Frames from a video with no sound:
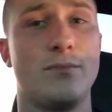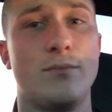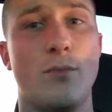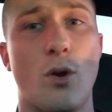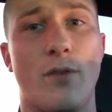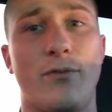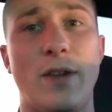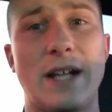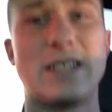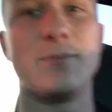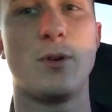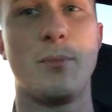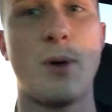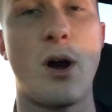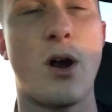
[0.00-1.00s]
more
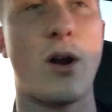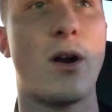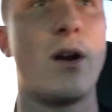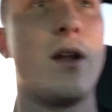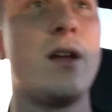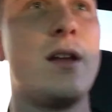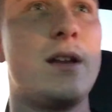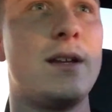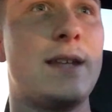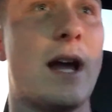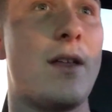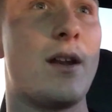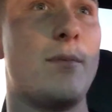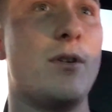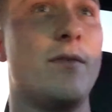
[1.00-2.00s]
flexible bar.
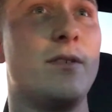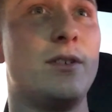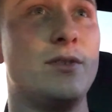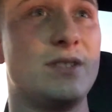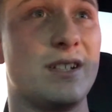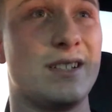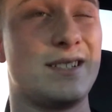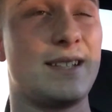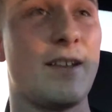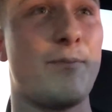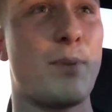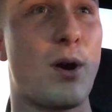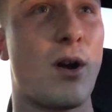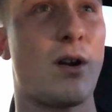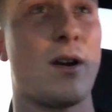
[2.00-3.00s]
Now that I'm using a stiff
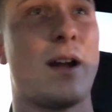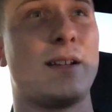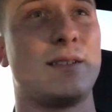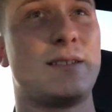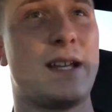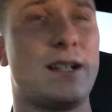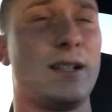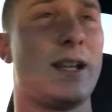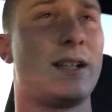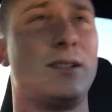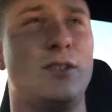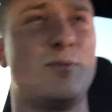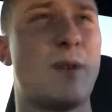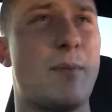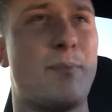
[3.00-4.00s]
bar, I tend to like
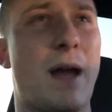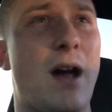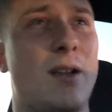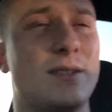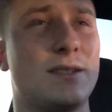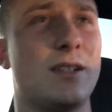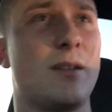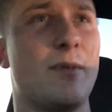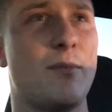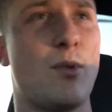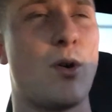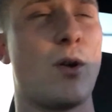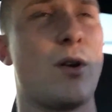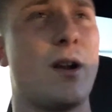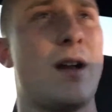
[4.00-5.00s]
lose my balance a little bit
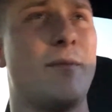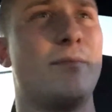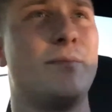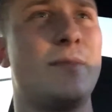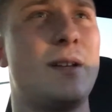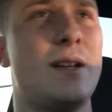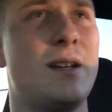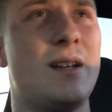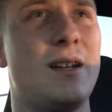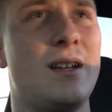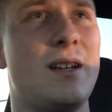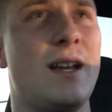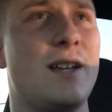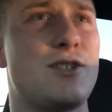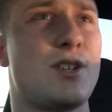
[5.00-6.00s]
more,
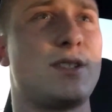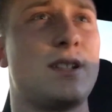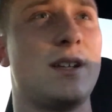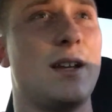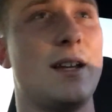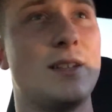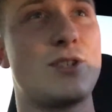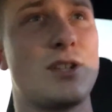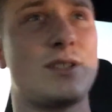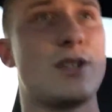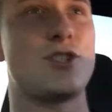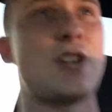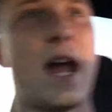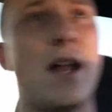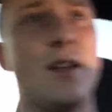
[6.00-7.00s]
and it's just a
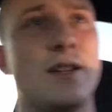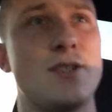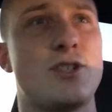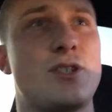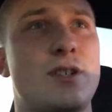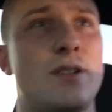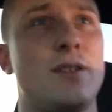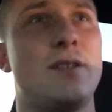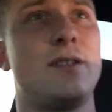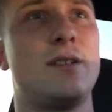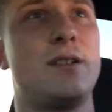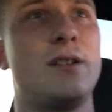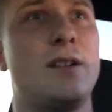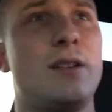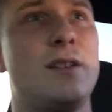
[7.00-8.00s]
challenge.
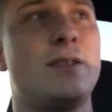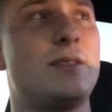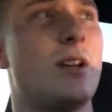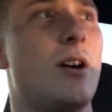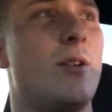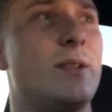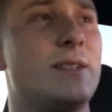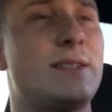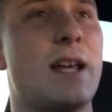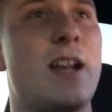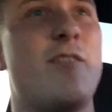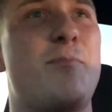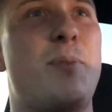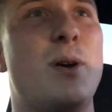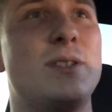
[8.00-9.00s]
So instead
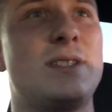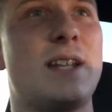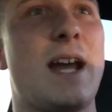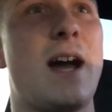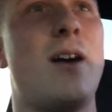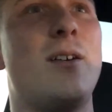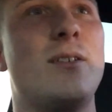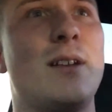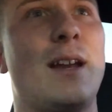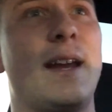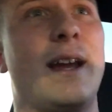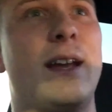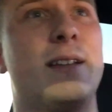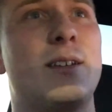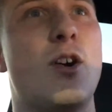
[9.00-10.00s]
of pussing out
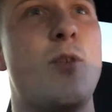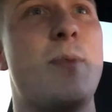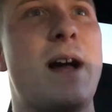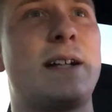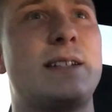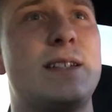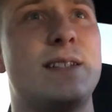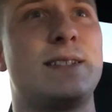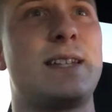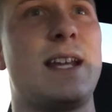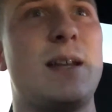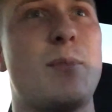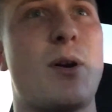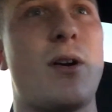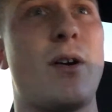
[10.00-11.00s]
and going back to the
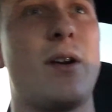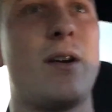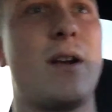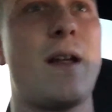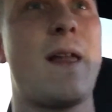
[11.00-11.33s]
skinny bar,